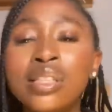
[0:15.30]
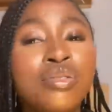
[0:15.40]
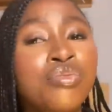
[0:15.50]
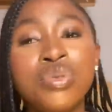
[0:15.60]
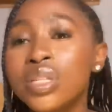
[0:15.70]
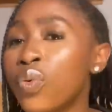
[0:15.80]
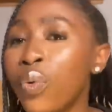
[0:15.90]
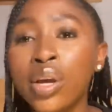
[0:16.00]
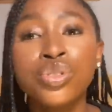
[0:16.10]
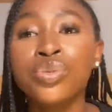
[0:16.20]
the reason
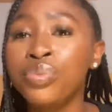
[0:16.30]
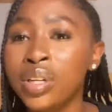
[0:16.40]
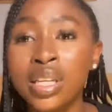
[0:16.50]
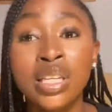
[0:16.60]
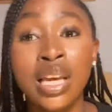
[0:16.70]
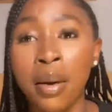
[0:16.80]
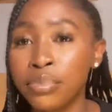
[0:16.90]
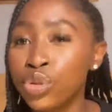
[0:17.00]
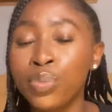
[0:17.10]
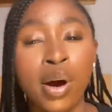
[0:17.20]
why you should bring yam,
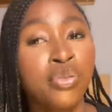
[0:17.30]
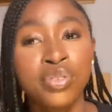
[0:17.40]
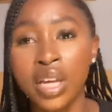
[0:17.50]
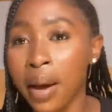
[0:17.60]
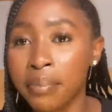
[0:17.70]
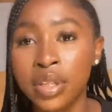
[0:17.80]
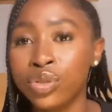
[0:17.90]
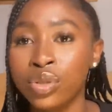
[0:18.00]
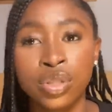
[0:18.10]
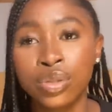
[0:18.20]
tuber of yam,
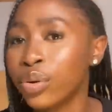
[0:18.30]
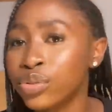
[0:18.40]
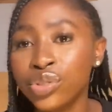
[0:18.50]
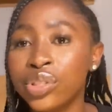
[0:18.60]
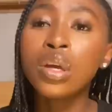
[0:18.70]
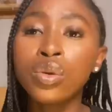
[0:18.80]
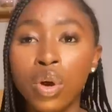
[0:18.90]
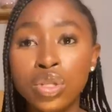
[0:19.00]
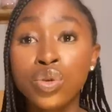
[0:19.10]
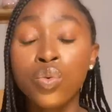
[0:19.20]
into this country.
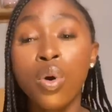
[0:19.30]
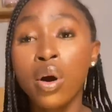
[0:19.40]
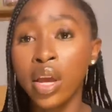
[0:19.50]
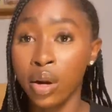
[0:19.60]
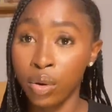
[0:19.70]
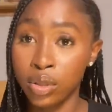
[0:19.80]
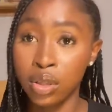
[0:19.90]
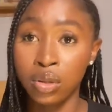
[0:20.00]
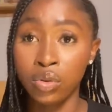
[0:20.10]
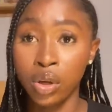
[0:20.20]
Because you work a lot
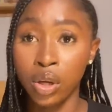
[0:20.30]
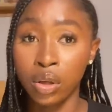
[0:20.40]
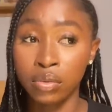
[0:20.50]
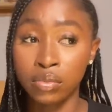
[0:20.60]
in UK.